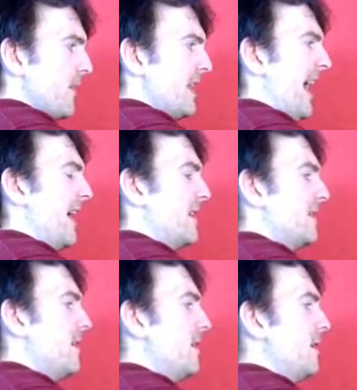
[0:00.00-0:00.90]
Yeah, because
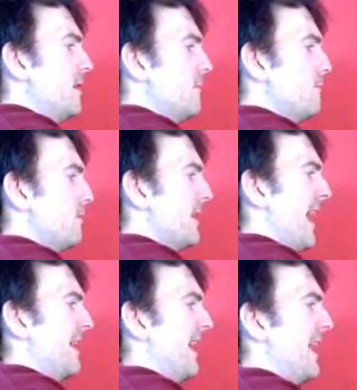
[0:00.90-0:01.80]

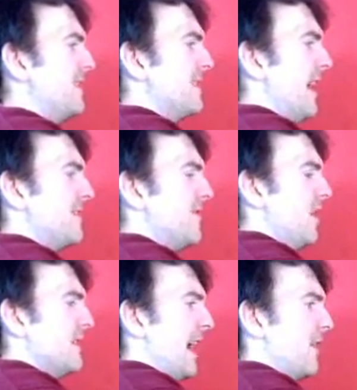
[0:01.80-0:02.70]
yeah, the inside's
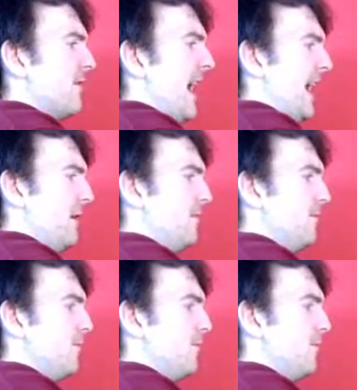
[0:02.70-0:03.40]
not that great.